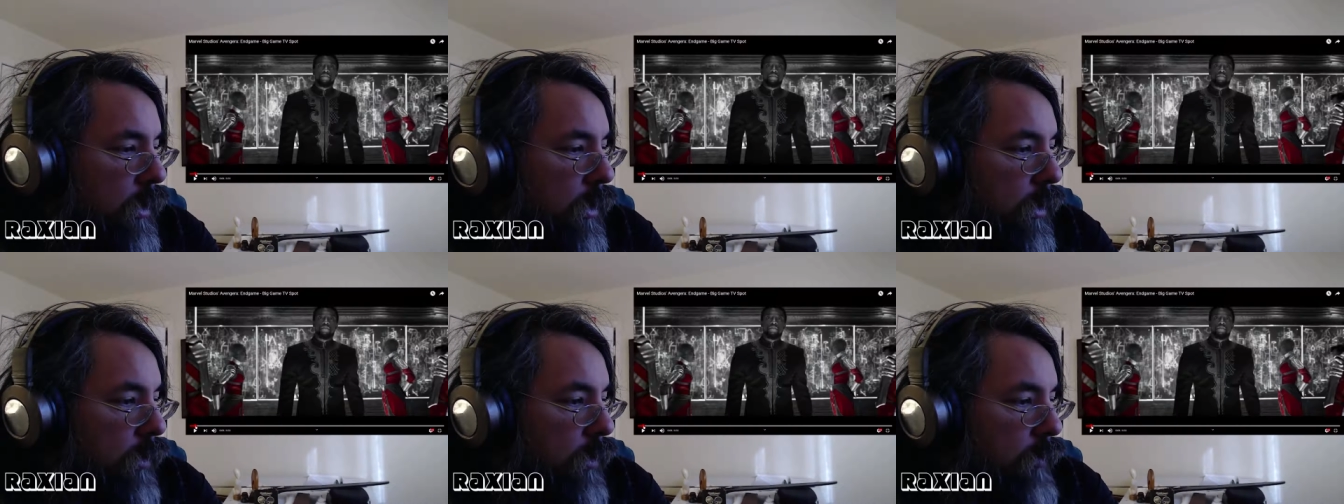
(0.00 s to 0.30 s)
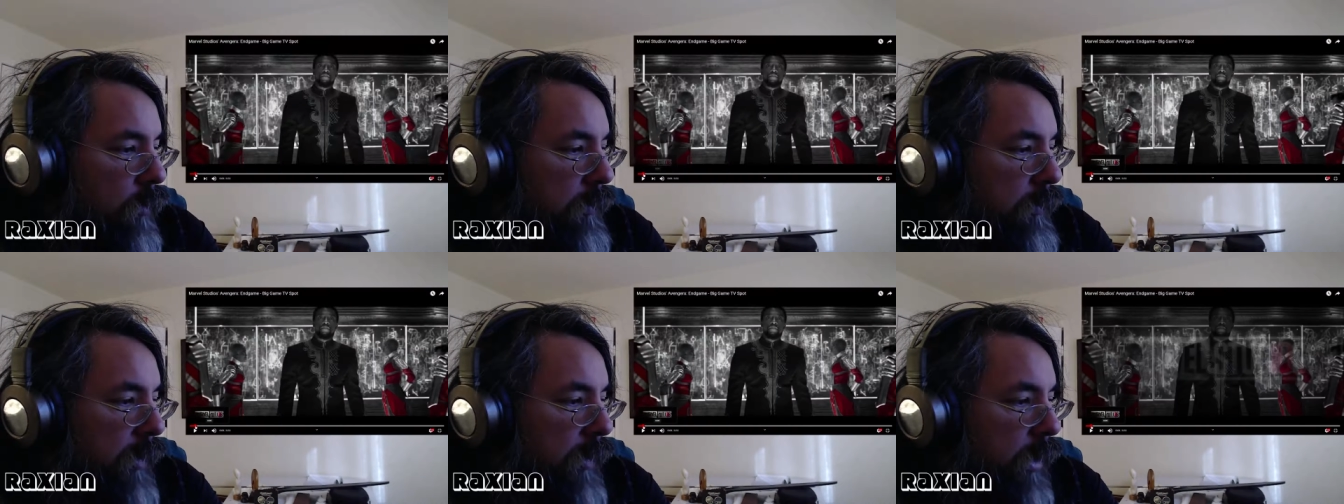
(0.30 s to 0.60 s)

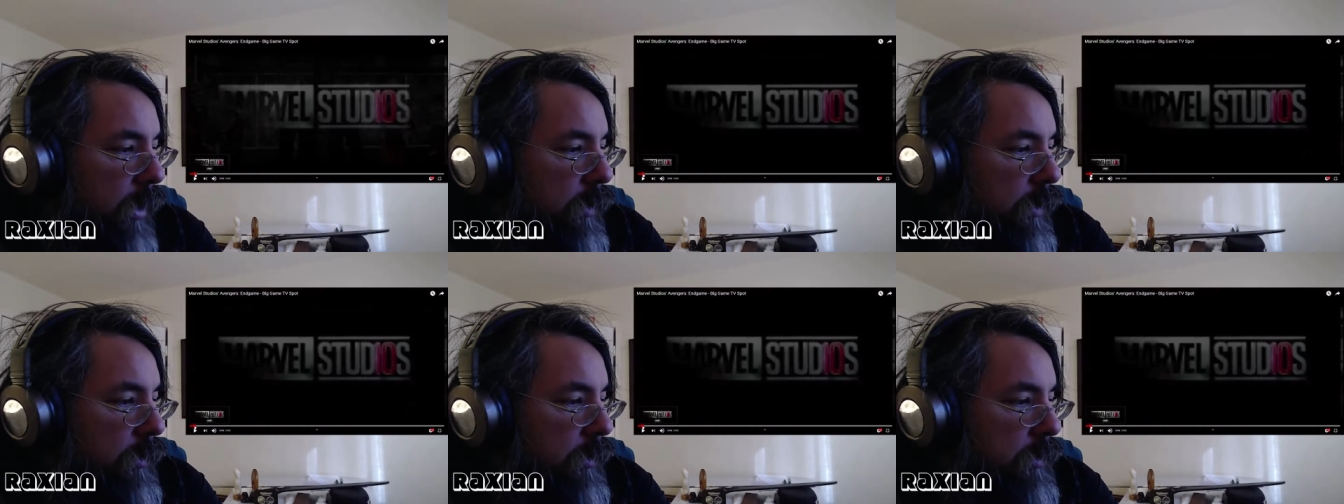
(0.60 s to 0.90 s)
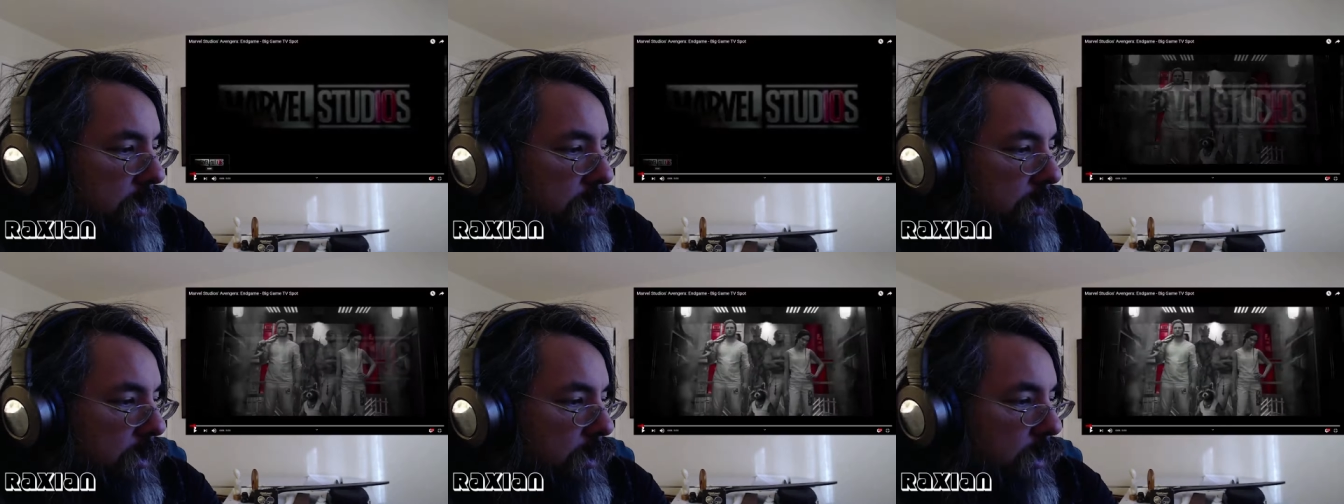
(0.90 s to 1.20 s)
whoever edited
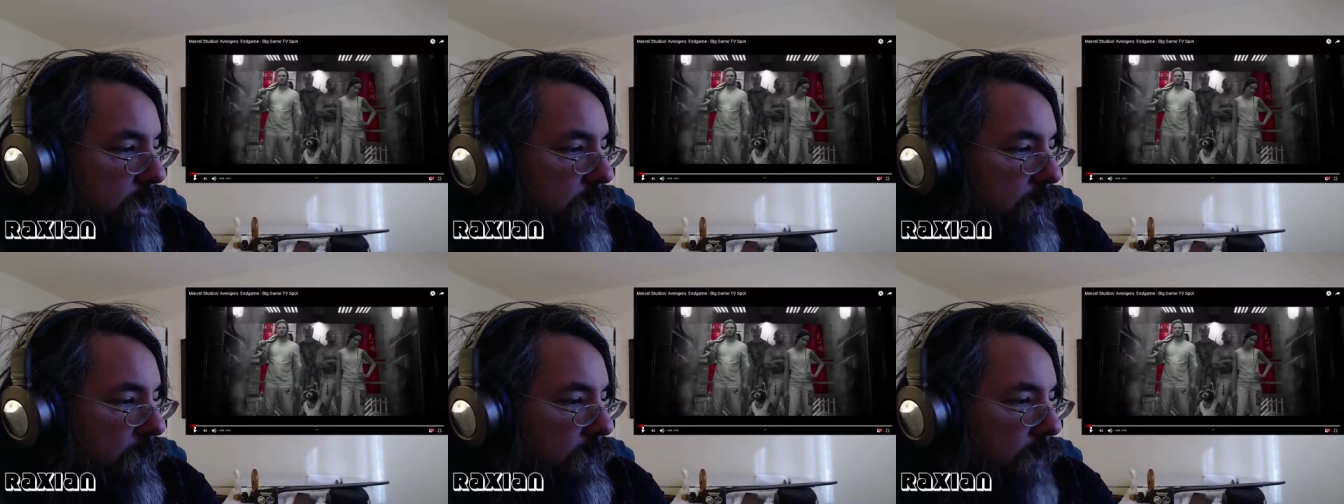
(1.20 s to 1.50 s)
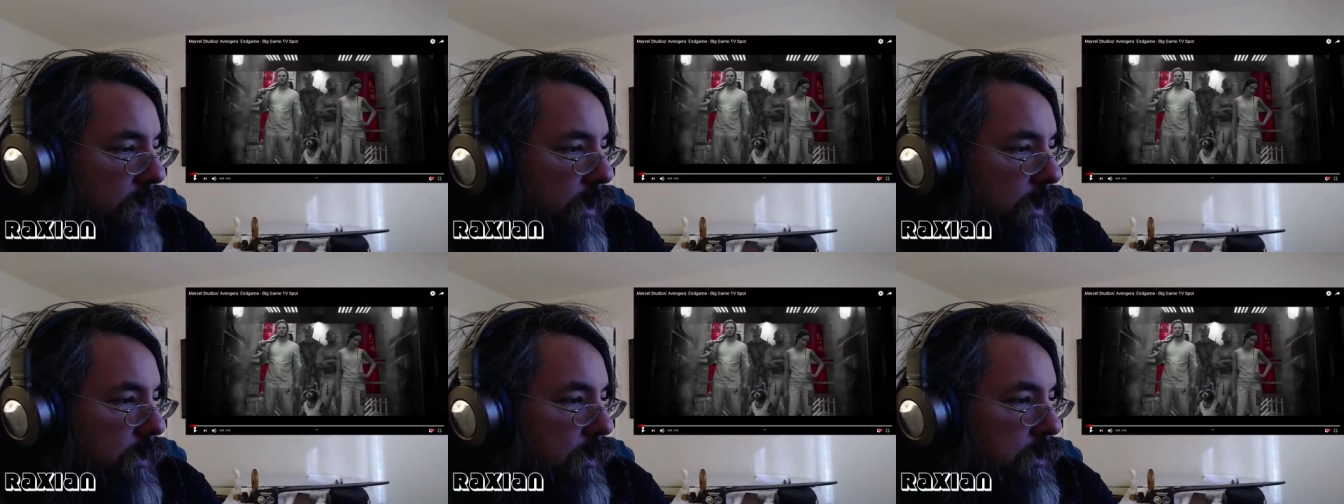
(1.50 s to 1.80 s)
this did a
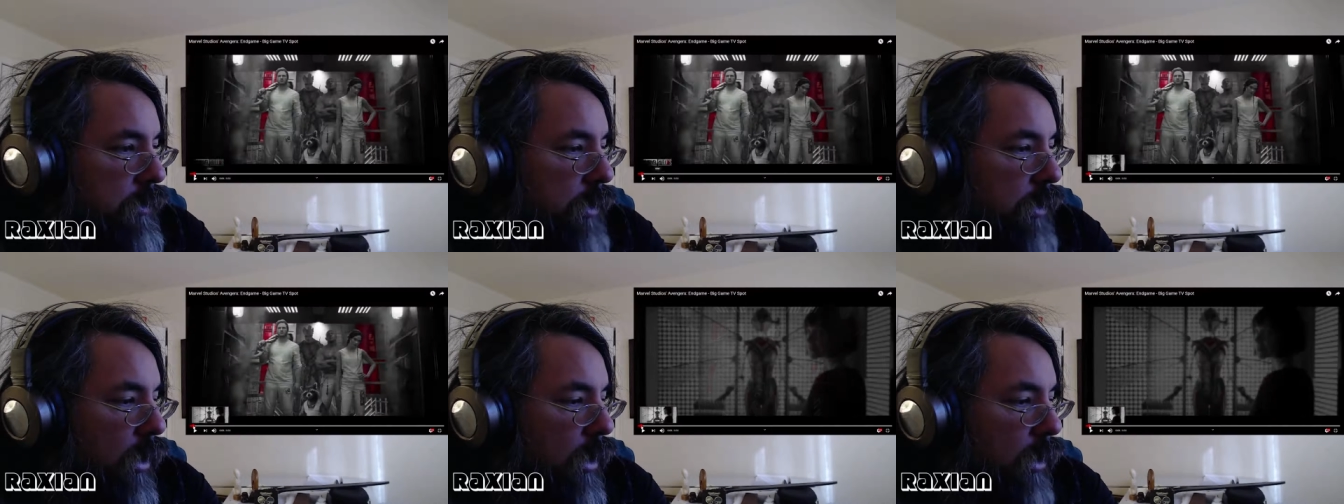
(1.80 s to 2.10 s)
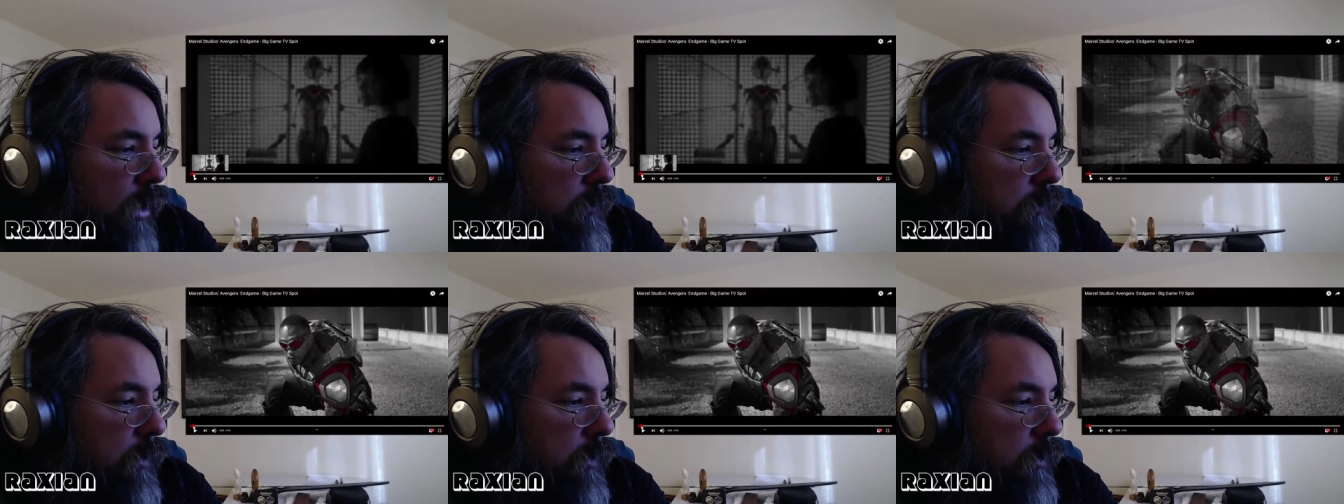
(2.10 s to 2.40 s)
very good
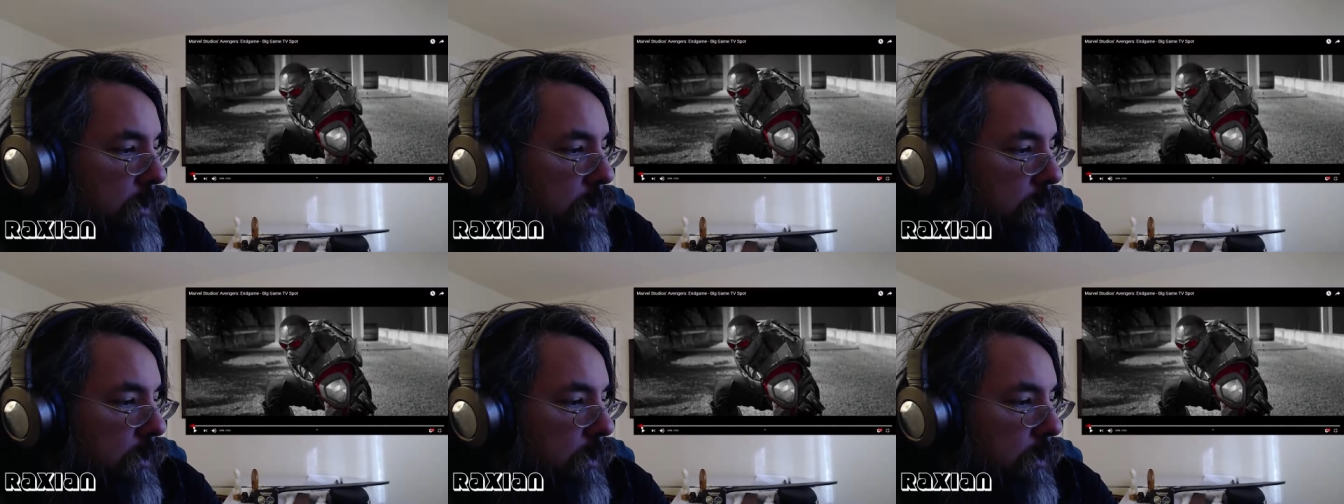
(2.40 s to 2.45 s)
job,